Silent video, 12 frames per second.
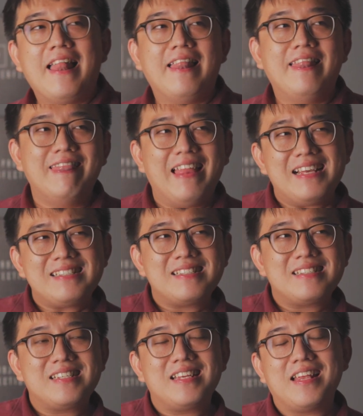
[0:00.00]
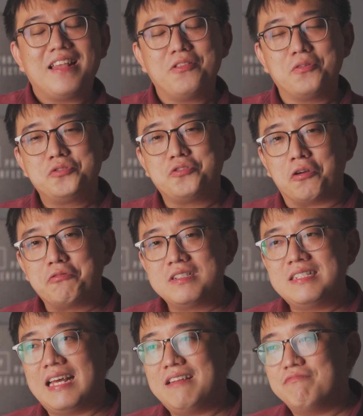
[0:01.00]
less those genres that